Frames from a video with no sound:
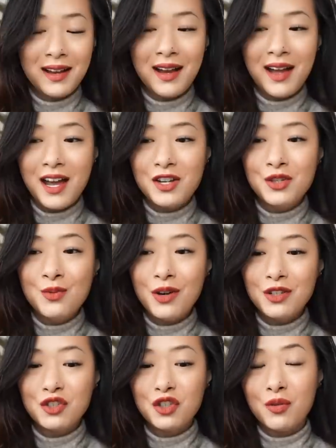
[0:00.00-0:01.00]
Like, I actually
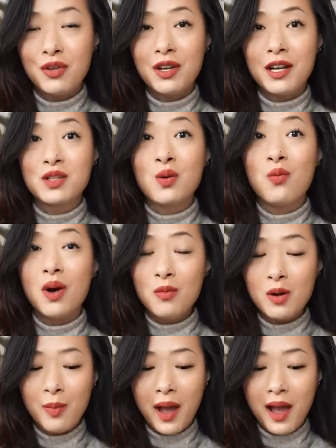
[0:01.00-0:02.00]
want to share with you guys one
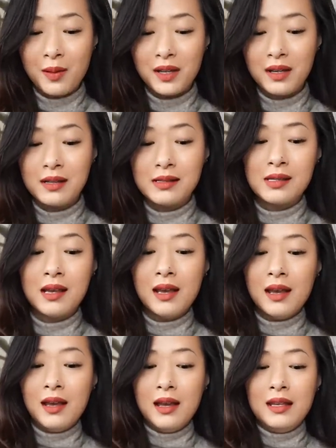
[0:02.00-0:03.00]
more bag because
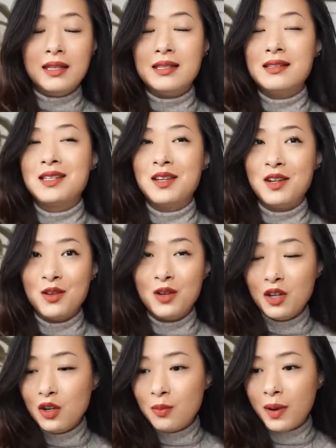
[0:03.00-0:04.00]
this is another
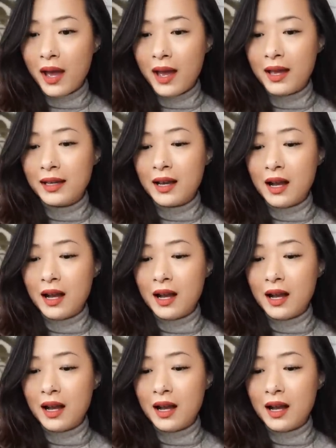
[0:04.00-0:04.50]
new bag.